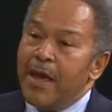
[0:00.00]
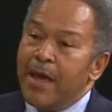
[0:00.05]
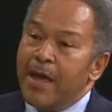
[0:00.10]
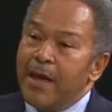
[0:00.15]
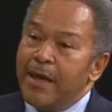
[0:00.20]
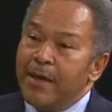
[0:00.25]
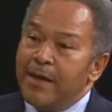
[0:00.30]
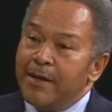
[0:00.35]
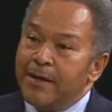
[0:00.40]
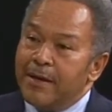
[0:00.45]

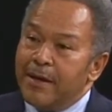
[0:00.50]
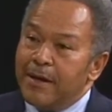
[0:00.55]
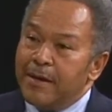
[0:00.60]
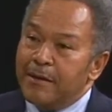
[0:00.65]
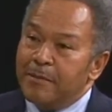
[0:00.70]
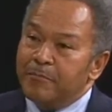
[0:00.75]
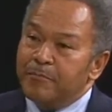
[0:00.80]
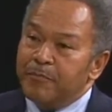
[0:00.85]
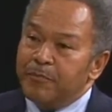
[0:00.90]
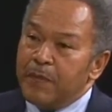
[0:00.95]

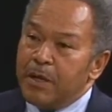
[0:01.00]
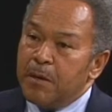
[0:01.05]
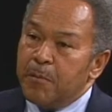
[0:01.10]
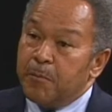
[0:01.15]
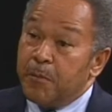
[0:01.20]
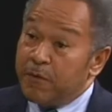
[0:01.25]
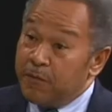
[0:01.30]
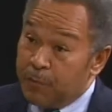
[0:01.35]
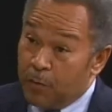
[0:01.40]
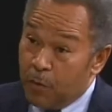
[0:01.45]
a
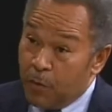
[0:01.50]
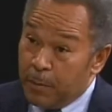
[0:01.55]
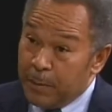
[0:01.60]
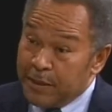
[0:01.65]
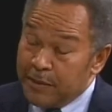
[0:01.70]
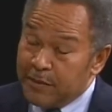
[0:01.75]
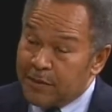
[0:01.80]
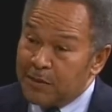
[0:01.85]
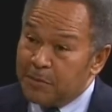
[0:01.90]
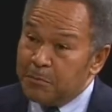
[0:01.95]

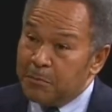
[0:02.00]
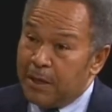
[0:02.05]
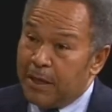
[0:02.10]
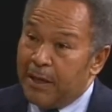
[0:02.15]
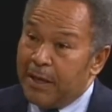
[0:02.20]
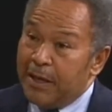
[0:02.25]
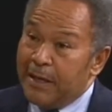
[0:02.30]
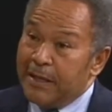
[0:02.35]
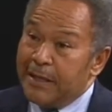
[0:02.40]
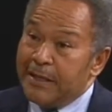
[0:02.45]
performance
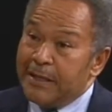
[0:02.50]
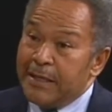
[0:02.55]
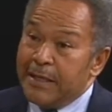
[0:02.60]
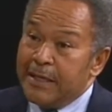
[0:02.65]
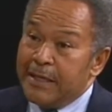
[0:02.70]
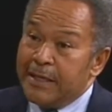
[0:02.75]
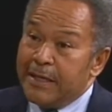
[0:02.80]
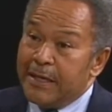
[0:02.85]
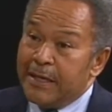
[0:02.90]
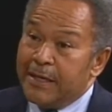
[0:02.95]
by
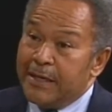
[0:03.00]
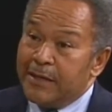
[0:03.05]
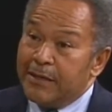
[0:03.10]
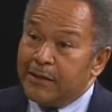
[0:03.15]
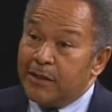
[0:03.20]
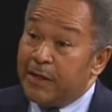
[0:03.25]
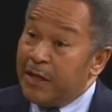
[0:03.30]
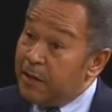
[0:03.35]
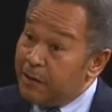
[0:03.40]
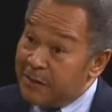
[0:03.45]

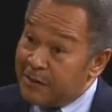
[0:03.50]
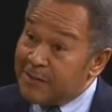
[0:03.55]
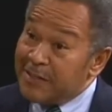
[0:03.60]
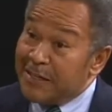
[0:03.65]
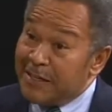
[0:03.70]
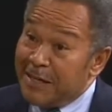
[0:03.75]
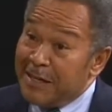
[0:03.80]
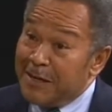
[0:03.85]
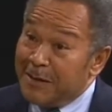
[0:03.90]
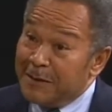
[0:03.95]

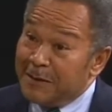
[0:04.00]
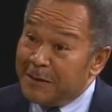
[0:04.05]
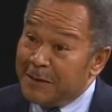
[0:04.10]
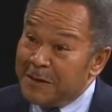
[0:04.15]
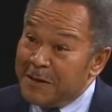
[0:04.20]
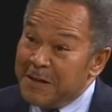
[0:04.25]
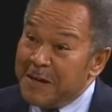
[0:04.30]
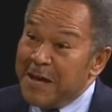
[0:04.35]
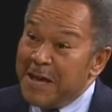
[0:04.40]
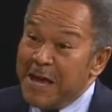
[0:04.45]
Garrison
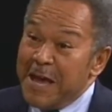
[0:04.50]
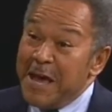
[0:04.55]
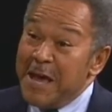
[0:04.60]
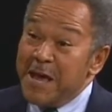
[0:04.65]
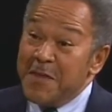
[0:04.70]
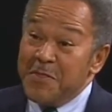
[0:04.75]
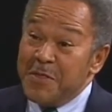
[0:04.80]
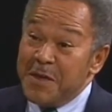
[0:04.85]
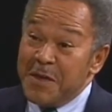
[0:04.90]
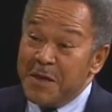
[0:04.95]
Keillor,
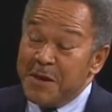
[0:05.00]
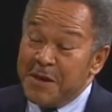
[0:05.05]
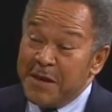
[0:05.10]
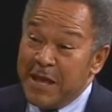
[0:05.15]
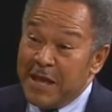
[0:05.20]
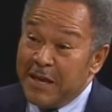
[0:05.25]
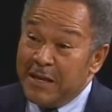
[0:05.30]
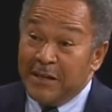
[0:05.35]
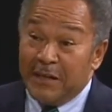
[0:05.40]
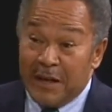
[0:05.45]
and then
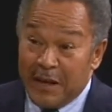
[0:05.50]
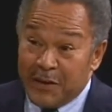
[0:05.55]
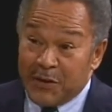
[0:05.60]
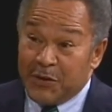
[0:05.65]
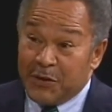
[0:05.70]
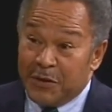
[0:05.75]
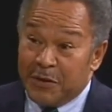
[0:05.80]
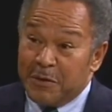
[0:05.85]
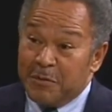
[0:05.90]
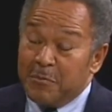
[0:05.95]
a
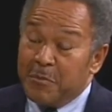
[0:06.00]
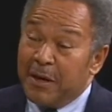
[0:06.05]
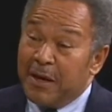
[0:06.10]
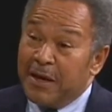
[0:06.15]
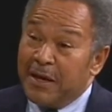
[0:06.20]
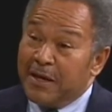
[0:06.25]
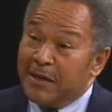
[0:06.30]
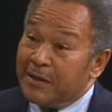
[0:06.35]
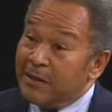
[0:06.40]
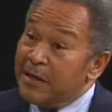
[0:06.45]
lecture
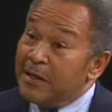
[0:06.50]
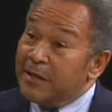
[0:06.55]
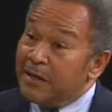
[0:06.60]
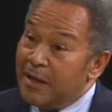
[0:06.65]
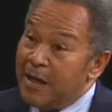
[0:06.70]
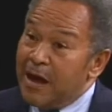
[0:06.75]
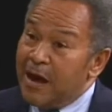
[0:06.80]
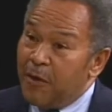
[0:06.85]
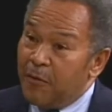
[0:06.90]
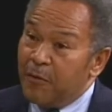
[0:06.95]
by Glenn
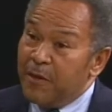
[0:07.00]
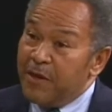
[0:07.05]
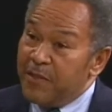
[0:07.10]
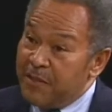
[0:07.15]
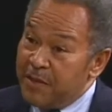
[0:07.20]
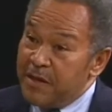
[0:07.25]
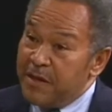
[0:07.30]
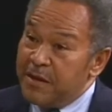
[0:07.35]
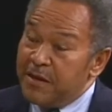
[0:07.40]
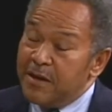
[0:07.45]
Lowry,
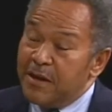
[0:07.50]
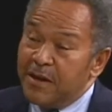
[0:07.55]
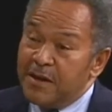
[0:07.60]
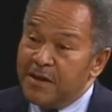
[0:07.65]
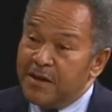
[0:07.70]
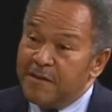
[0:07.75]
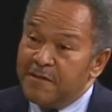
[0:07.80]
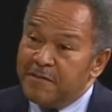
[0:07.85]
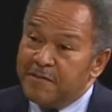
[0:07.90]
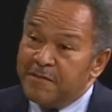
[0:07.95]
then
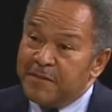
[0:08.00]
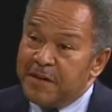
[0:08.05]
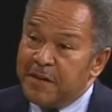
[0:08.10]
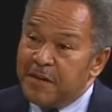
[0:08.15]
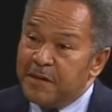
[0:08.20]
of